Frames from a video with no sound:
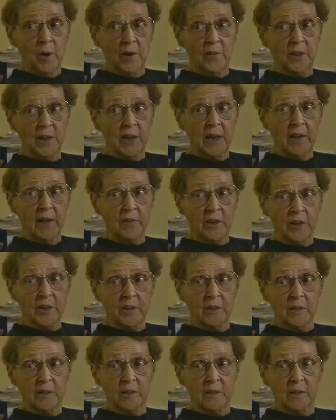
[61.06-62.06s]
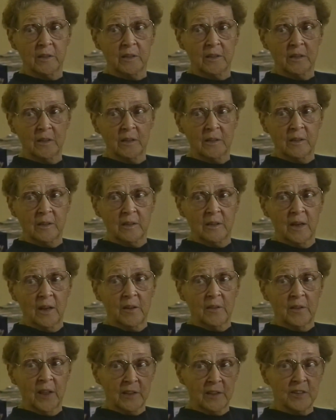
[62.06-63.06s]
of the 11
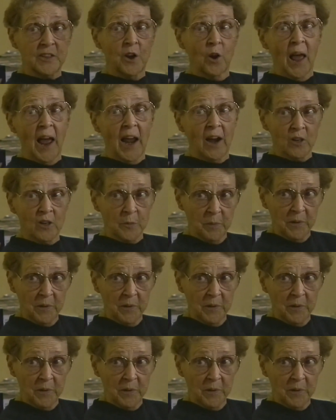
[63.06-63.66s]
that still hires